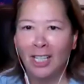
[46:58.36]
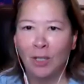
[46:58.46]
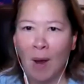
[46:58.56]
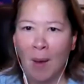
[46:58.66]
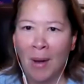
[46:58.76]
as
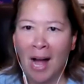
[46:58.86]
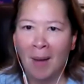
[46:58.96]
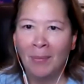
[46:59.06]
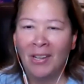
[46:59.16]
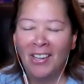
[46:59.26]
my
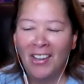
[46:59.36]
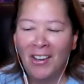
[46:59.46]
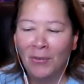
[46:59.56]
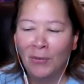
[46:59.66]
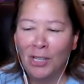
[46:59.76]
mom
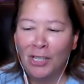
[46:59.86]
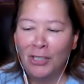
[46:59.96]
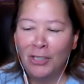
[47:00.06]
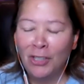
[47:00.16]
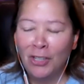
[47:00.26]

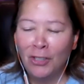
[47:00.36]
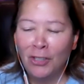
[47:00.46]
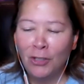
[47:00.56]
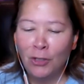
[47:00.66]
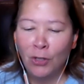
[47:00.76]
was
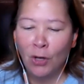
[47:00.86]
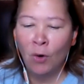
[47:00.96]
so